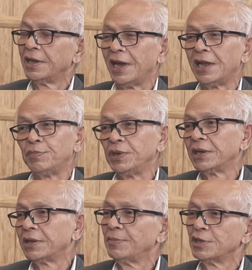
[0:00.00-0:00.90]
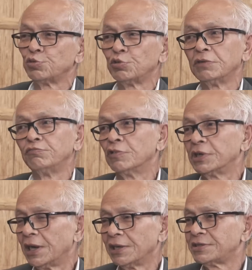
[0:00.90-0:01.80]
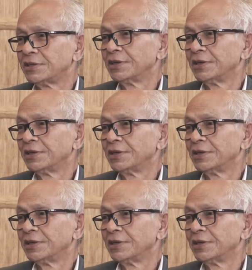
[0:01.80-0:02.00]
LPL, that means one L is